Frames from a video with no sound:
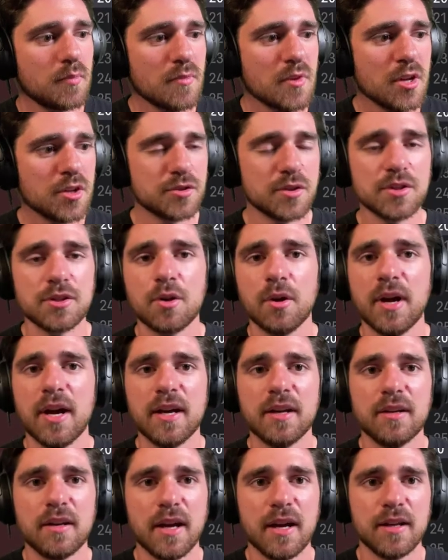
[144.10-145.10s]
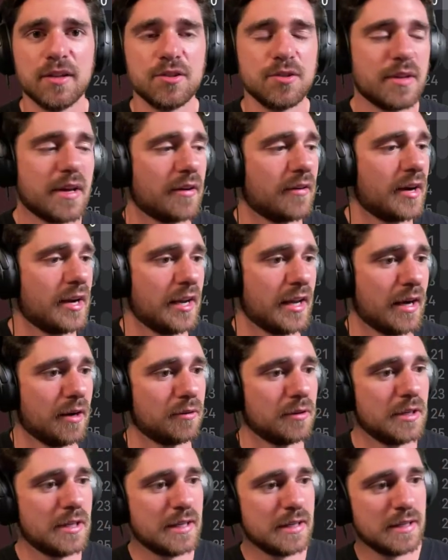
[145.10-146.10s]
So let's go ahead and do that right now.
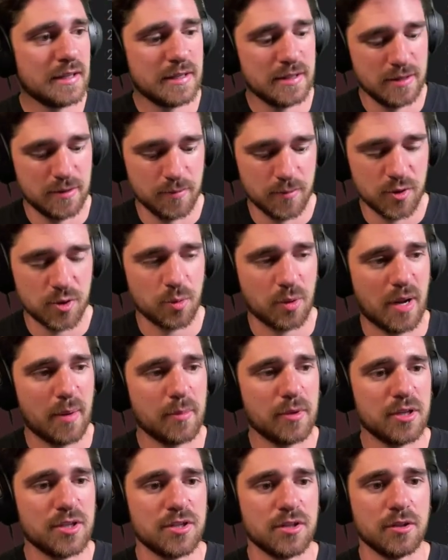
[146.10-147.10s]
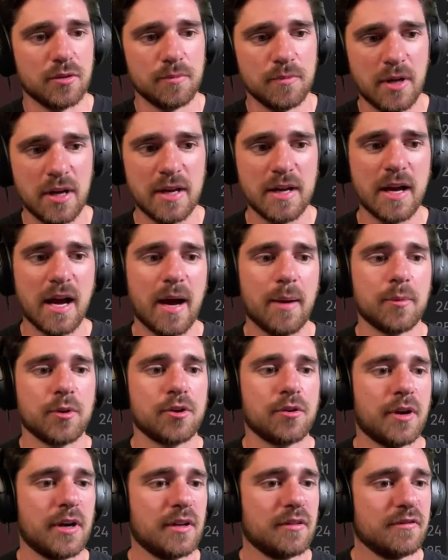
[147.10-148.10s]
So what I'm going to do, I'm going to
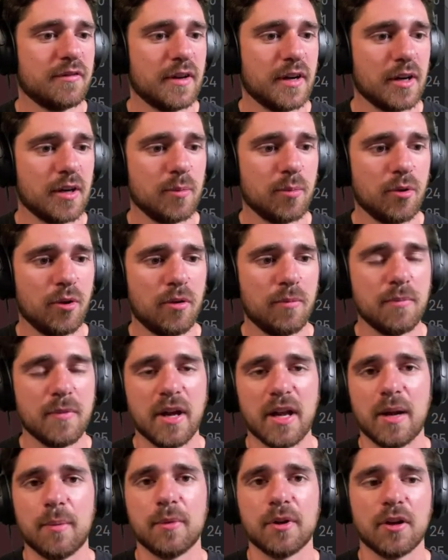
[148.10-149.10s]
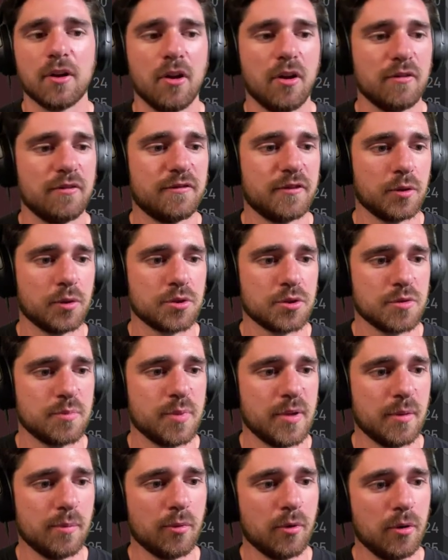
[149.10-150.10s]
create a variable and I'm going to call it filtered
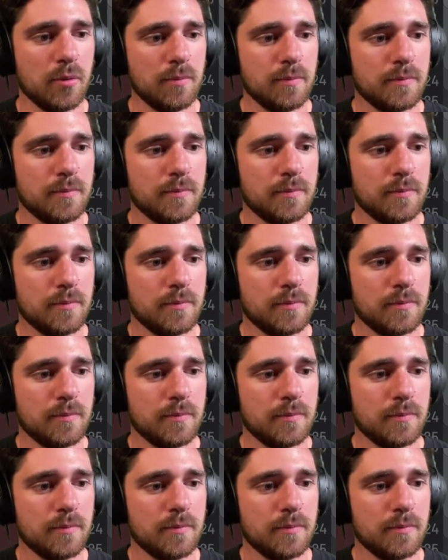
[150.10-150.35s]
people.